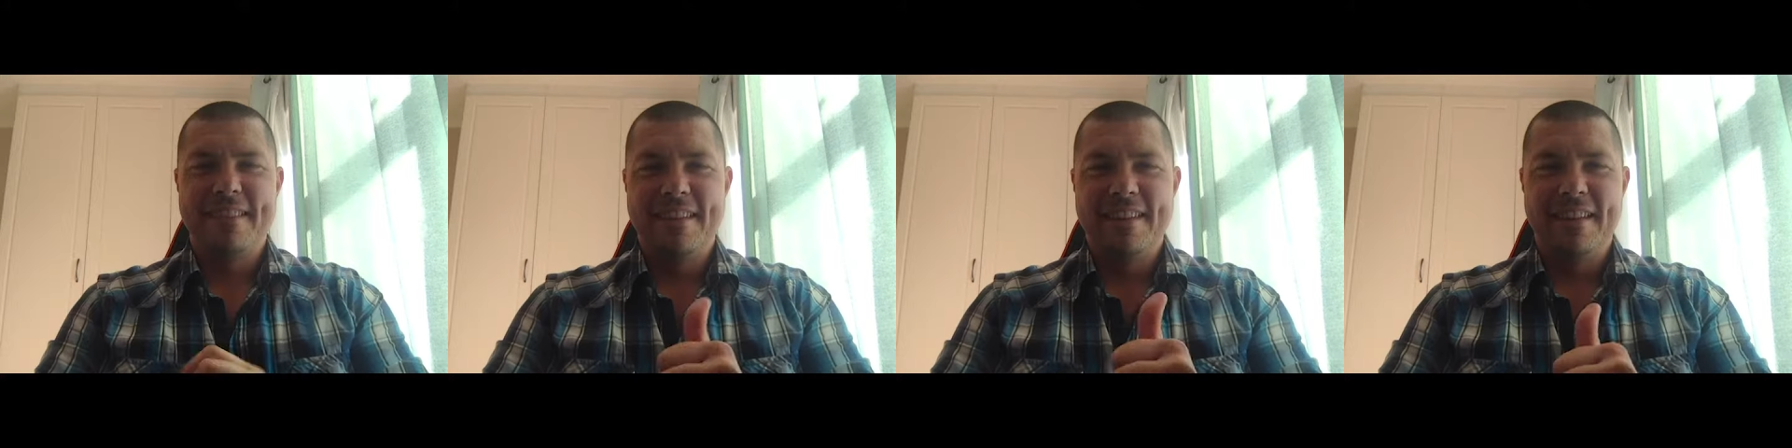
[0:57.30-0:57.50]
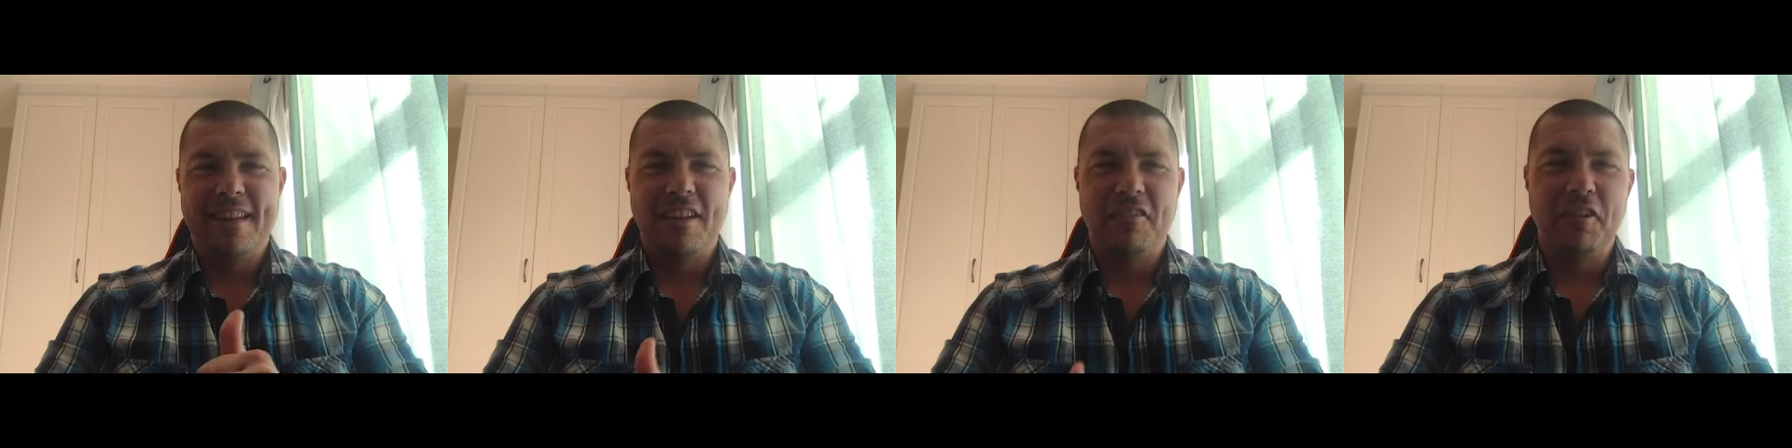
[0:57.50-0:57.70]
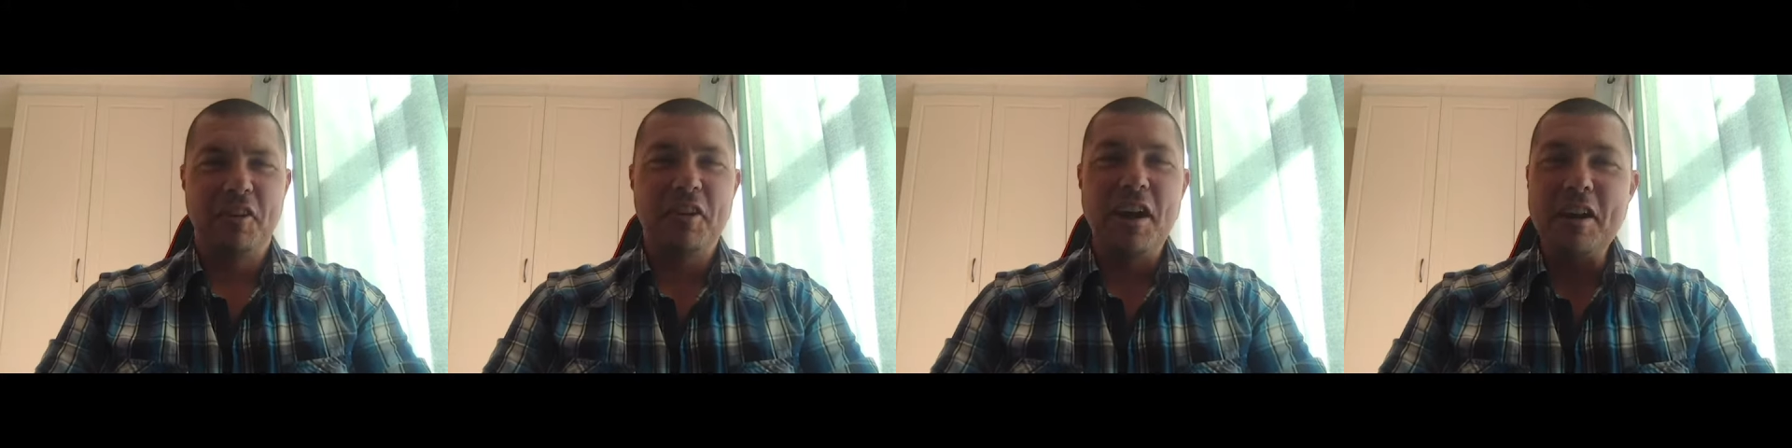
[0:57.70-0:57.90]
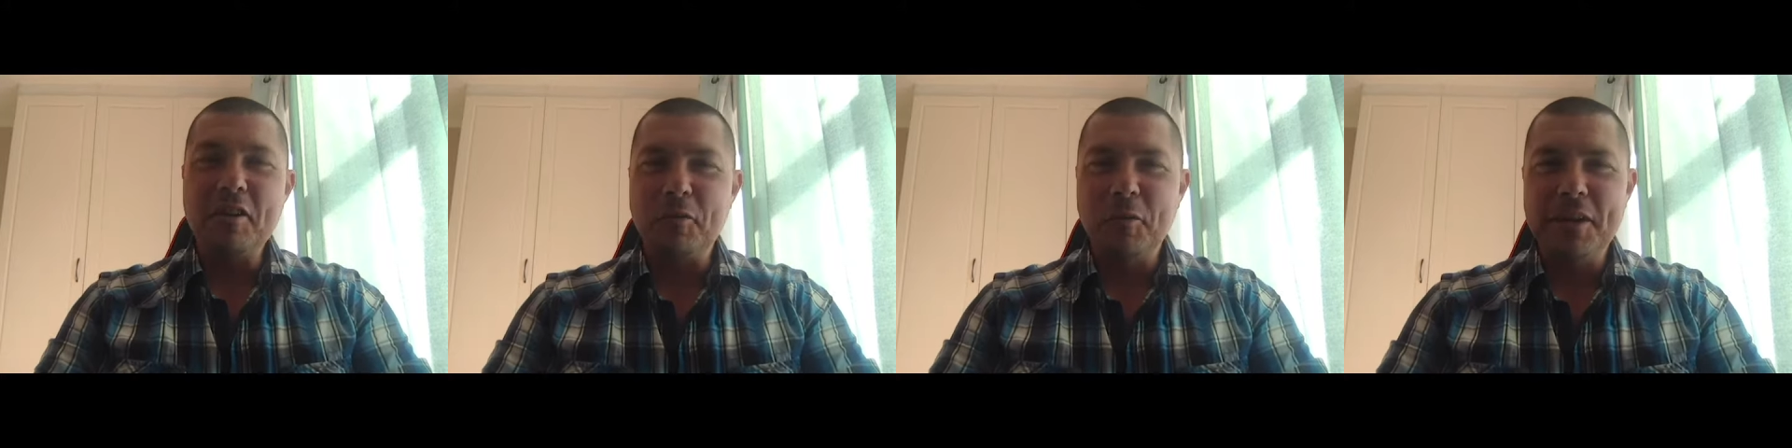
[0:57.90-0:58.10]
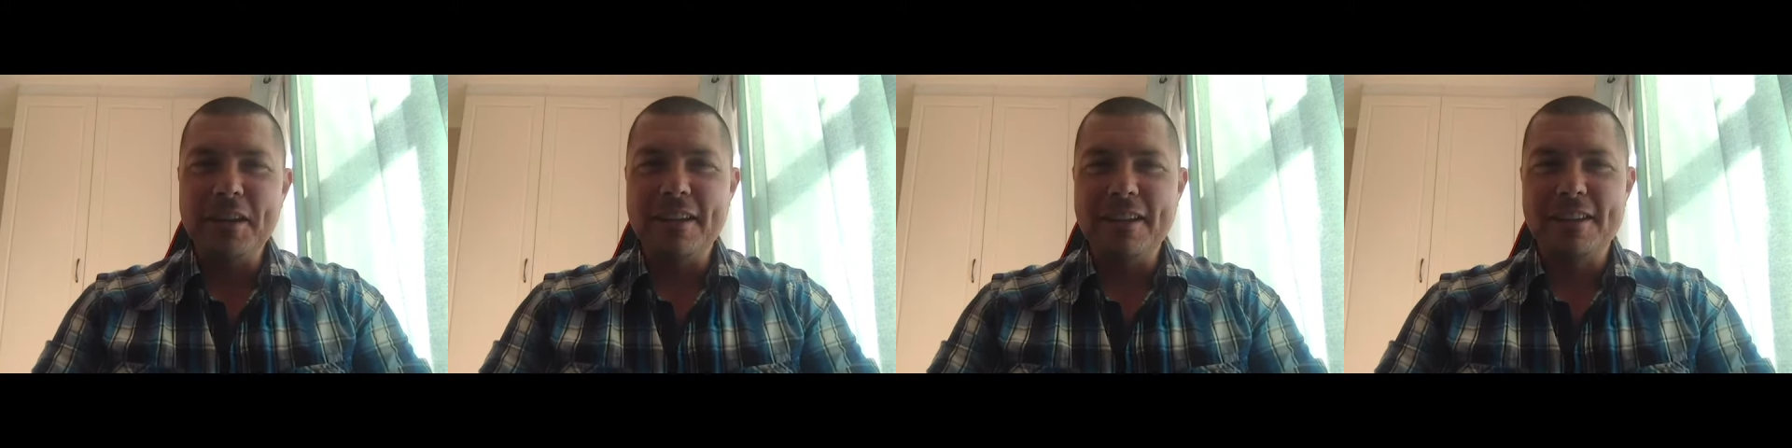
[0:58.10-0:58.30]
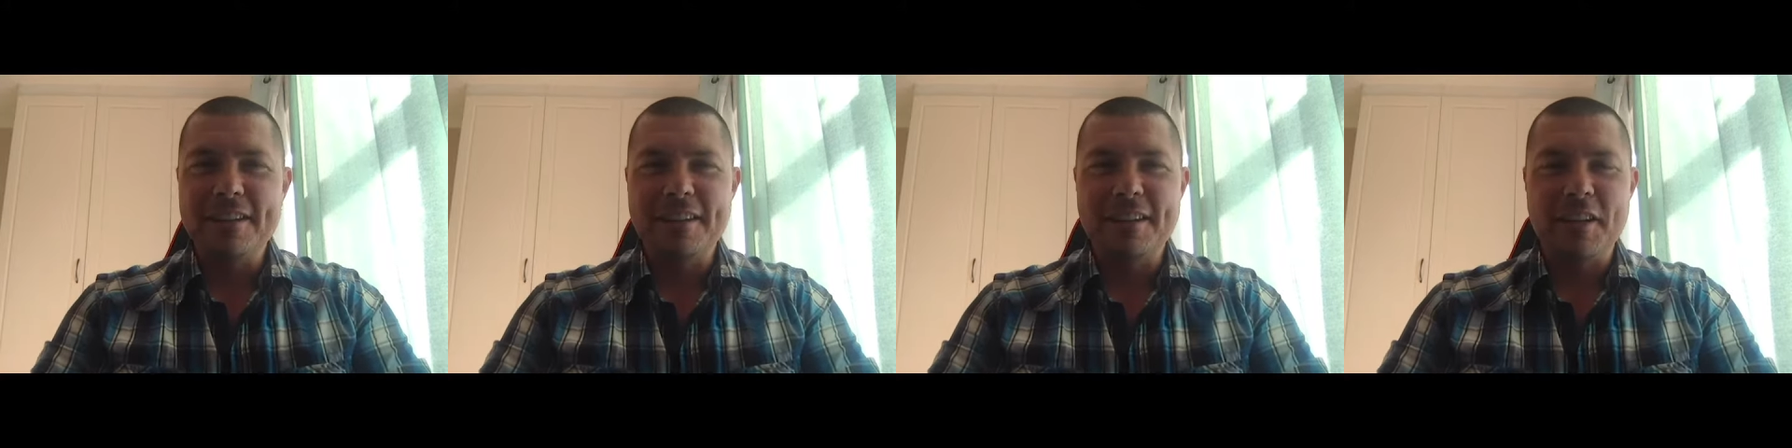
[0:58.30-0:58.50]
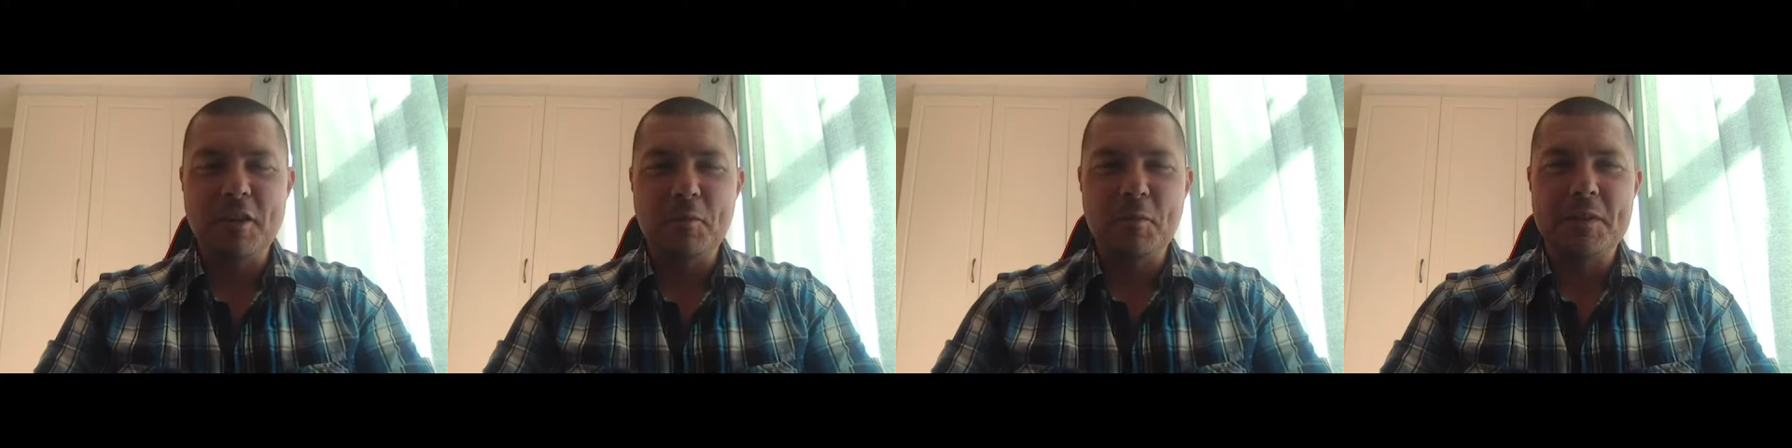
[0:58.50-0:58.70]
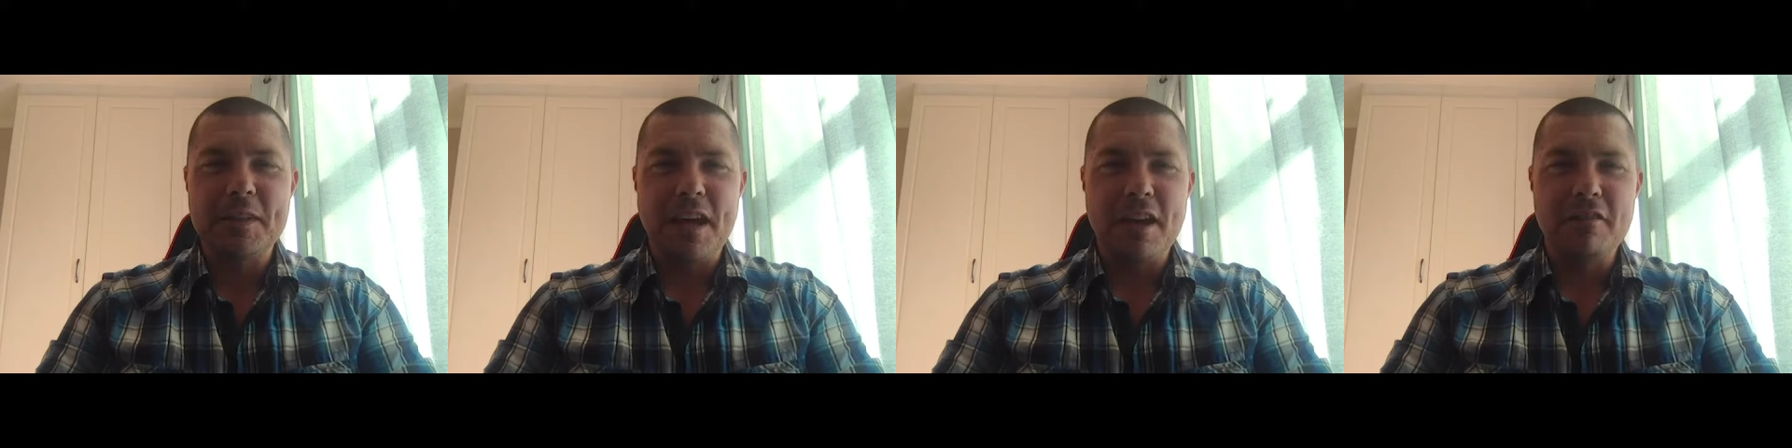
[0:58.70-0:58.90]
Have a great week,
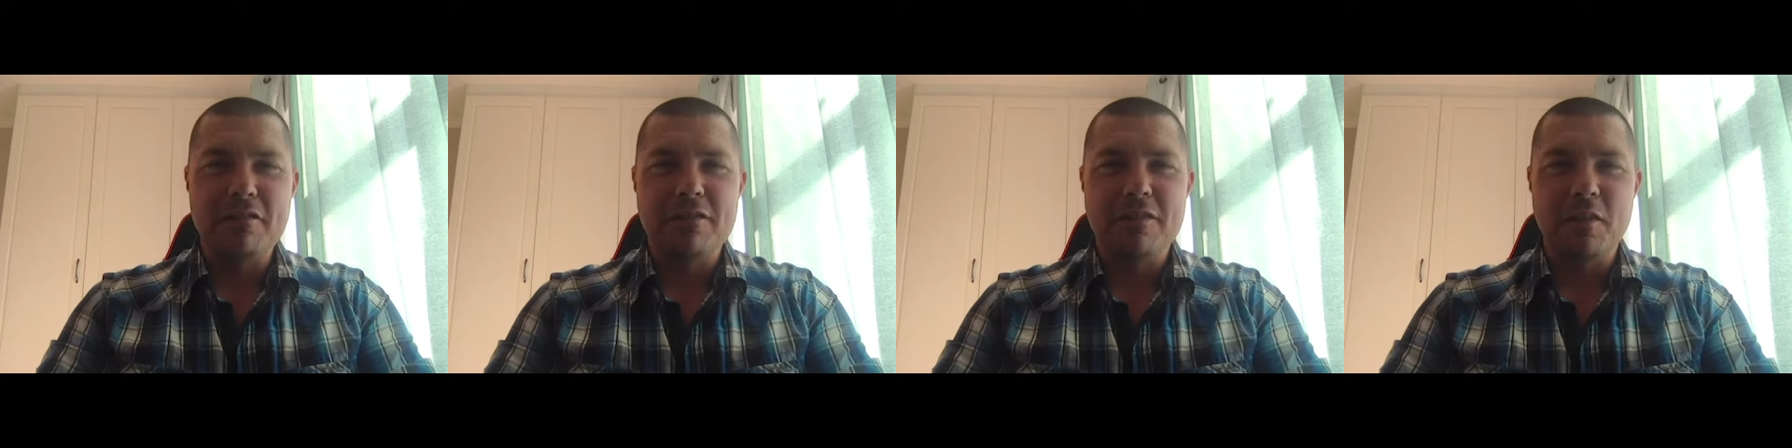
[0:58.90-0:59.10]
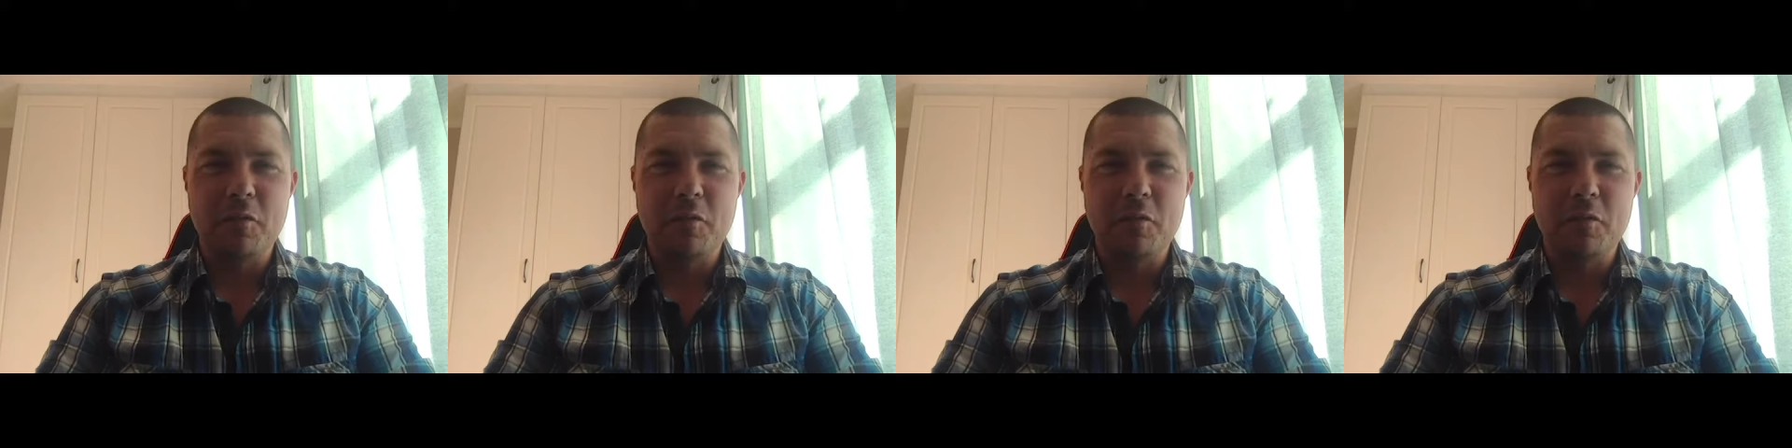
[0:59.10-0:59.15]
keep safe,